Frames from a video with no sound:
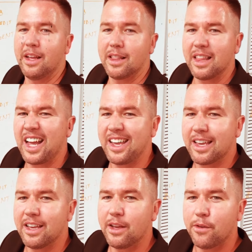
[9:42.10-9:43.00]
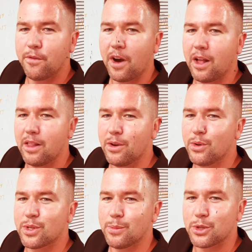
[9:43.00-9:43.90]
Like, follow,
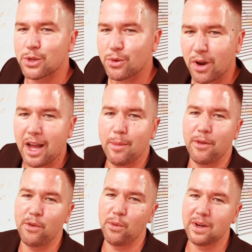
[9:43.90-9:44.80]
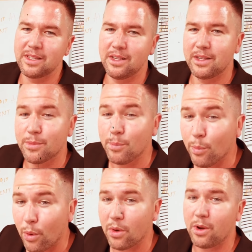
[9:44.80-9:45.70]
subscribe if you want to see
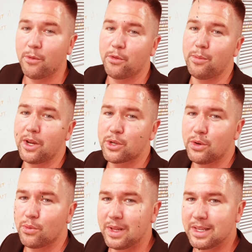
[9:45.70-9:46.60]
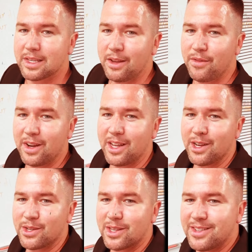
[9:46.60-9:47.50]
more informational real estate
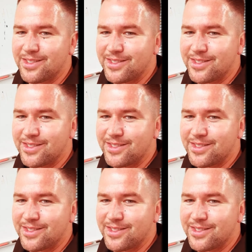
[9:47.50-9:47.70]
videos.